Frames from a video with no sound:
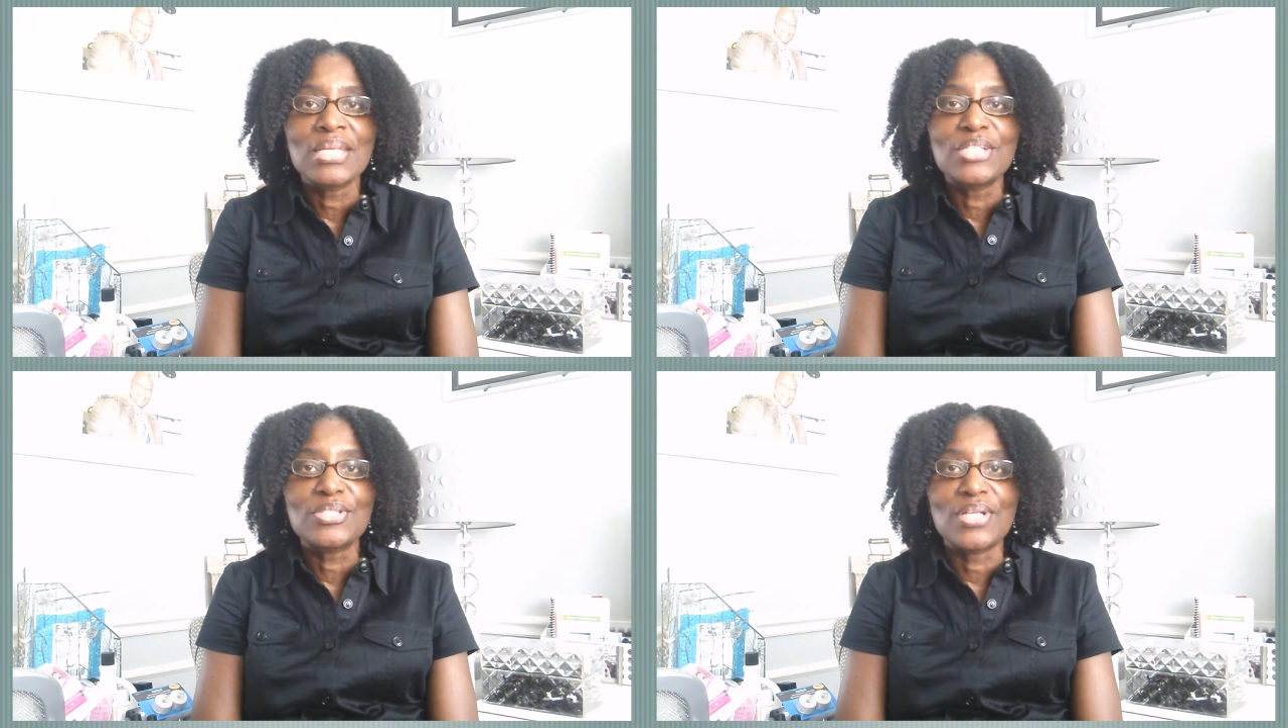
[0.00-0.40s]

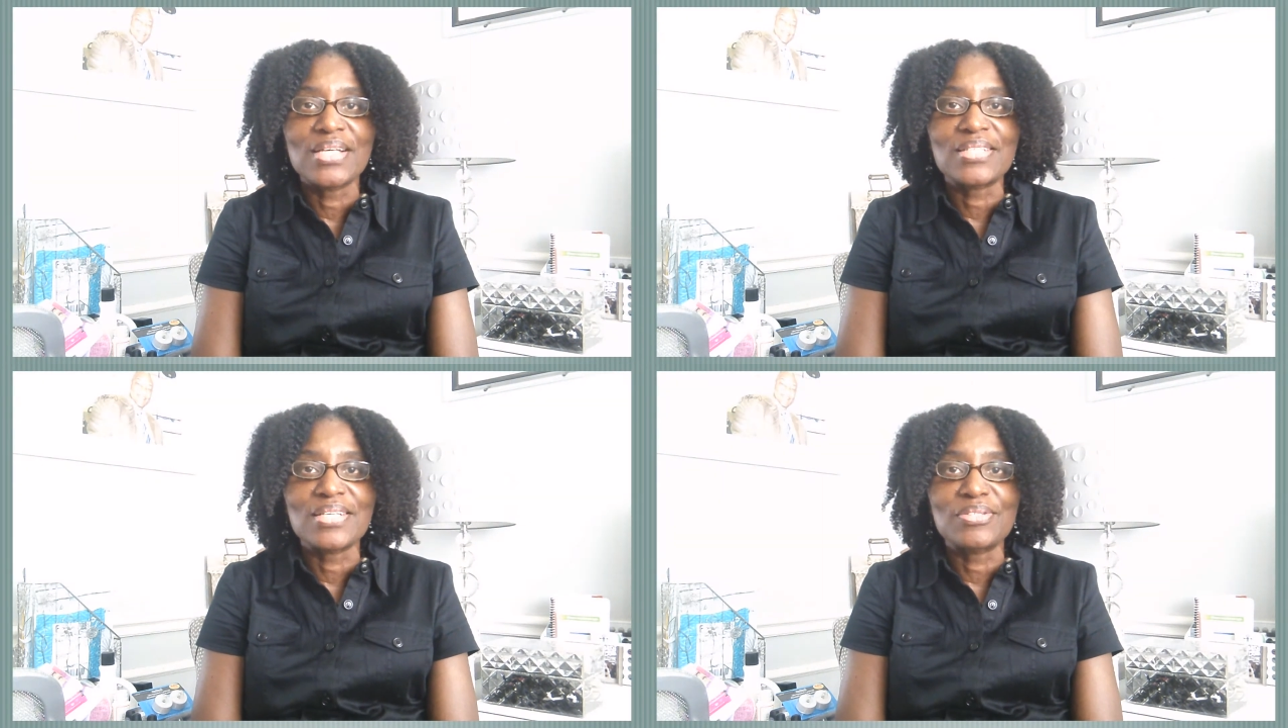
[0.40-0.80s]
So
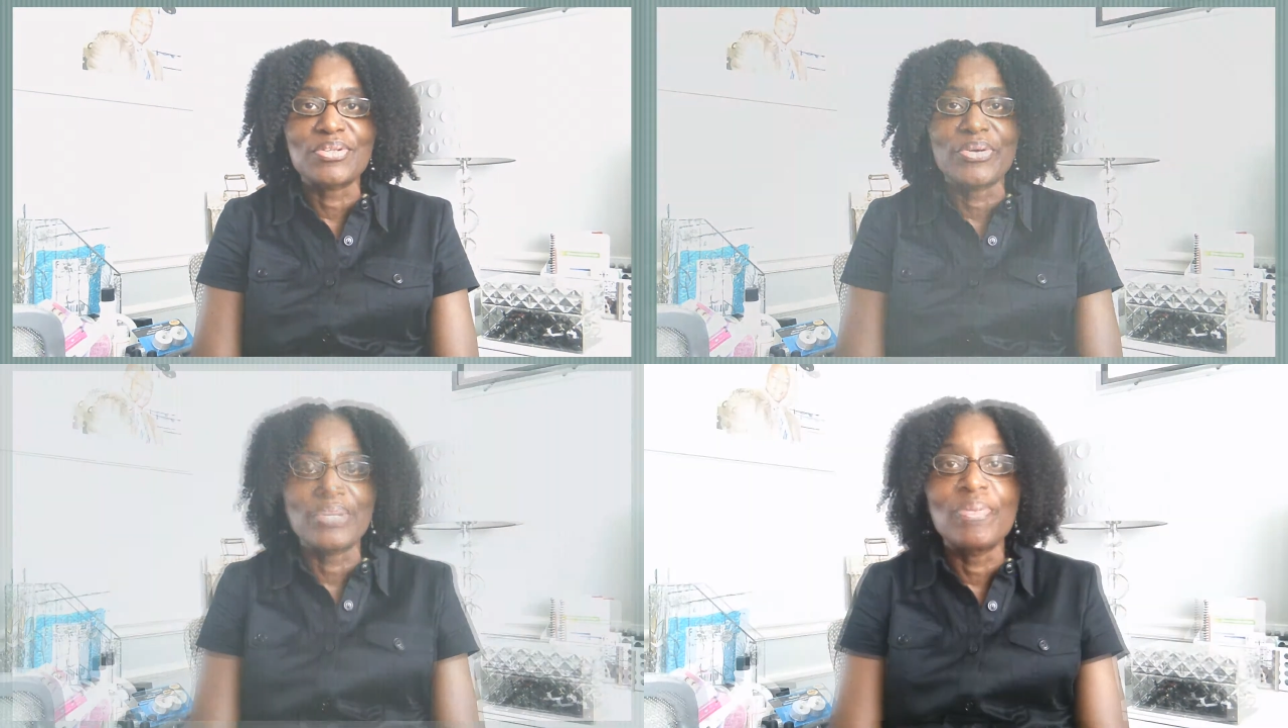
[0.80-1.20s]
let's get
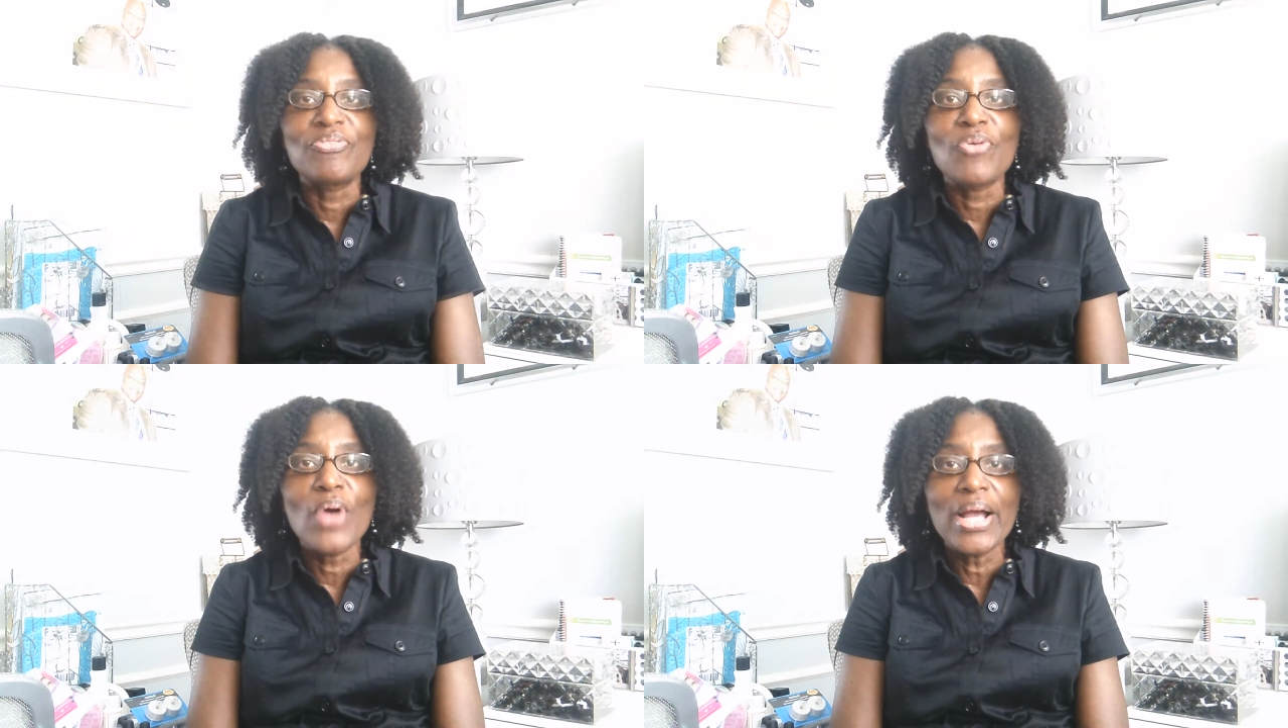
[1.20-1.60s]
started.
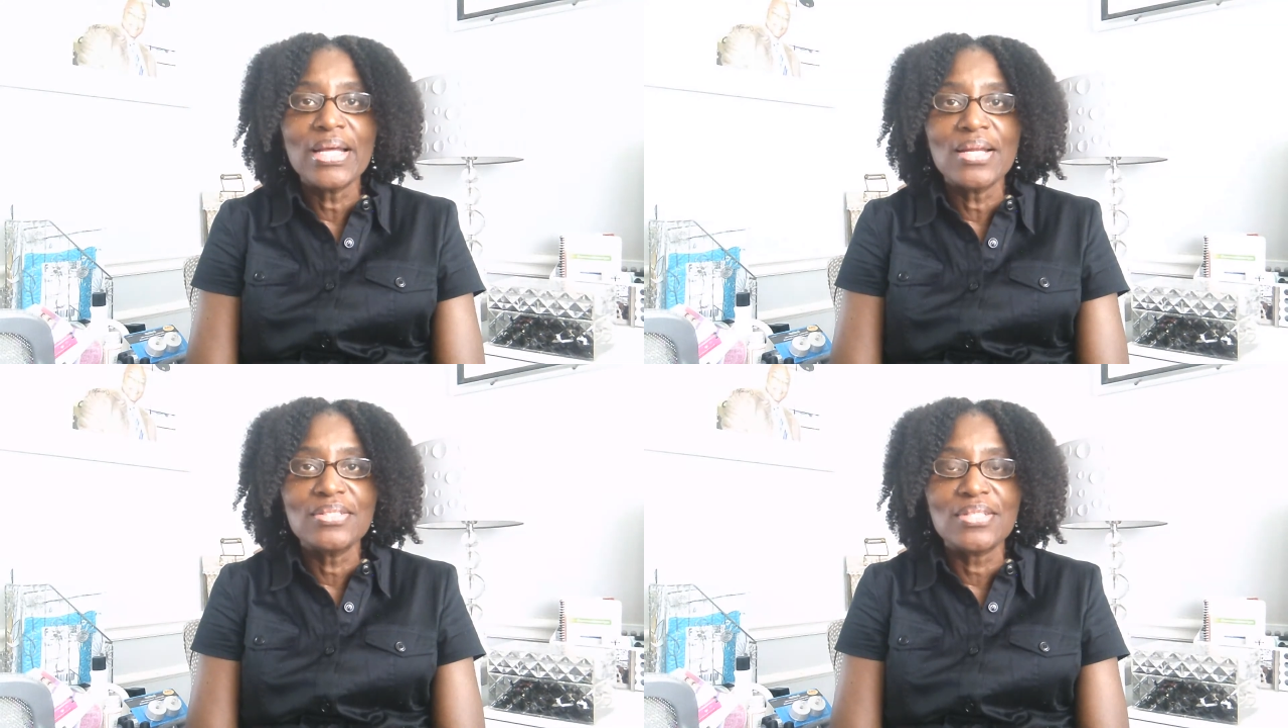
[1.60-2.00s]
Before I
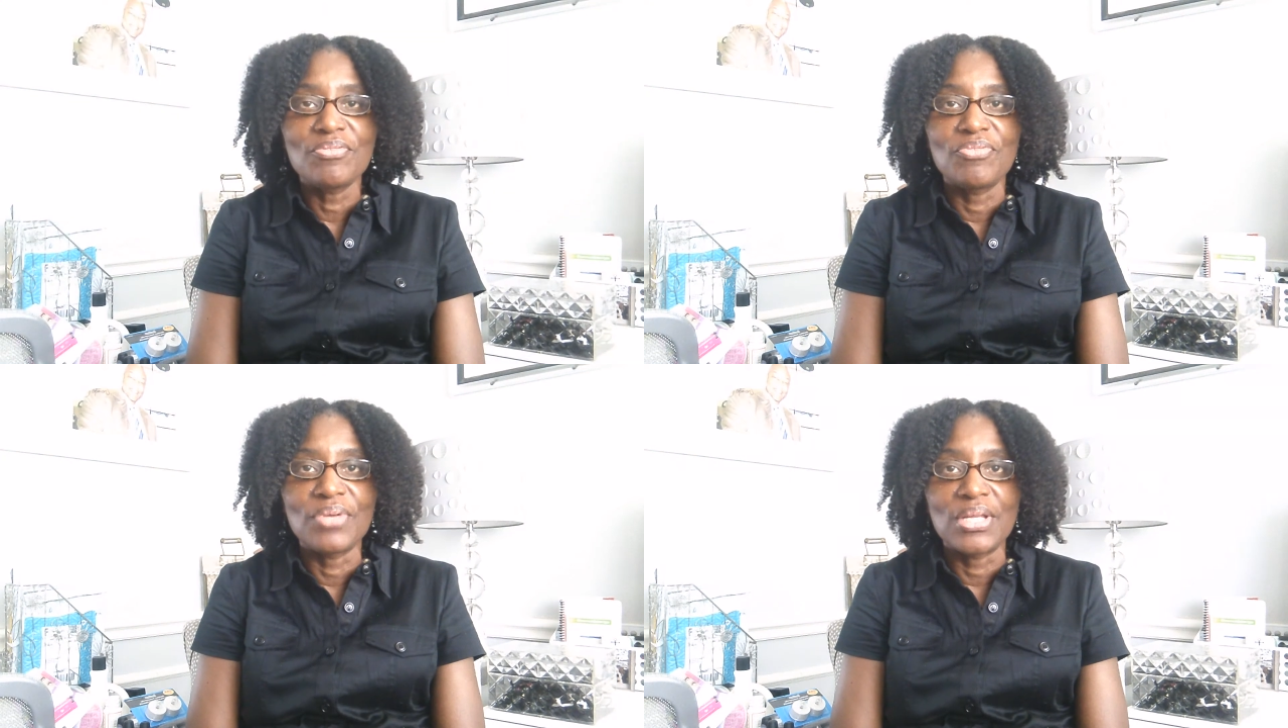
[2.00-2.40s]
get into
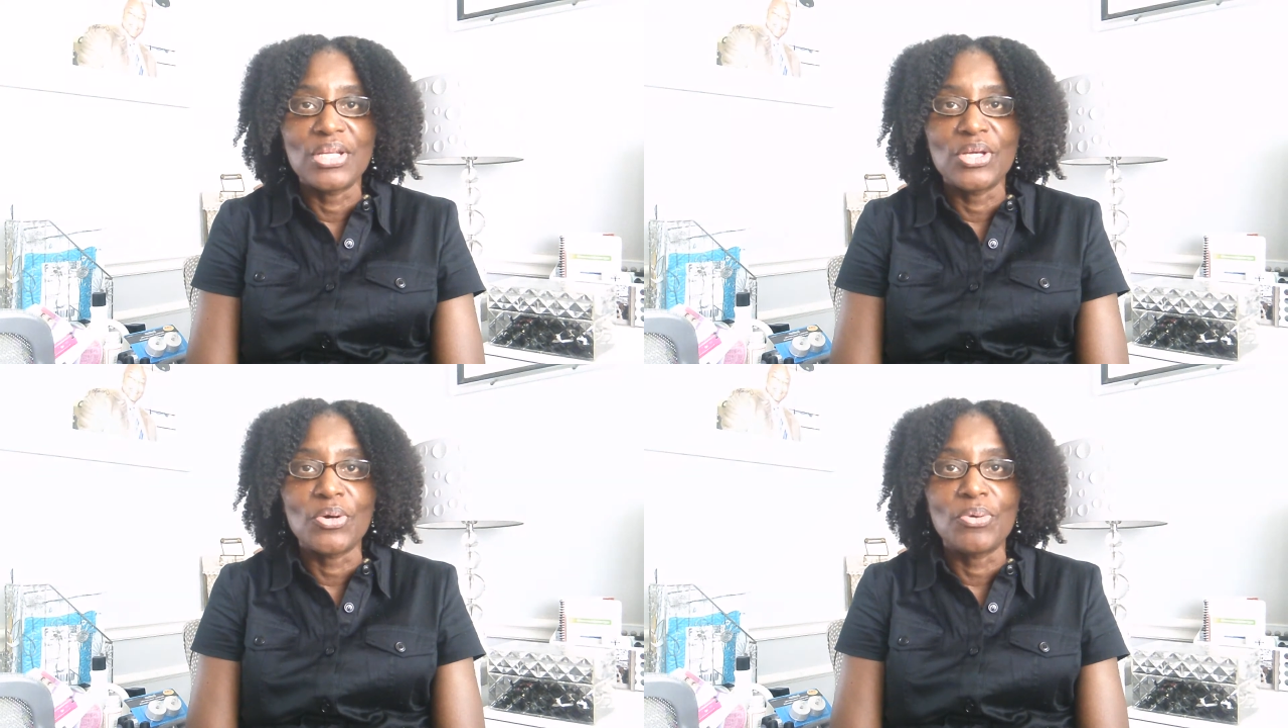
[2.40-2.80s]
the
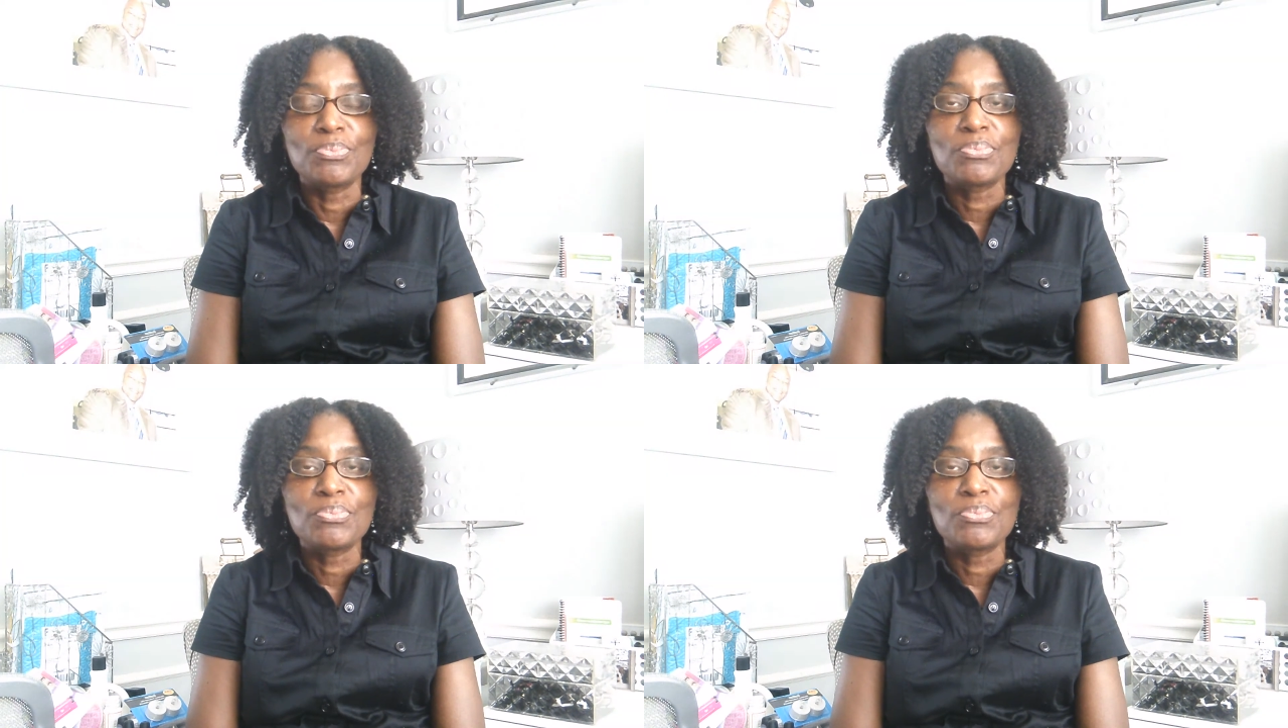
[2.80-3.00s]
video,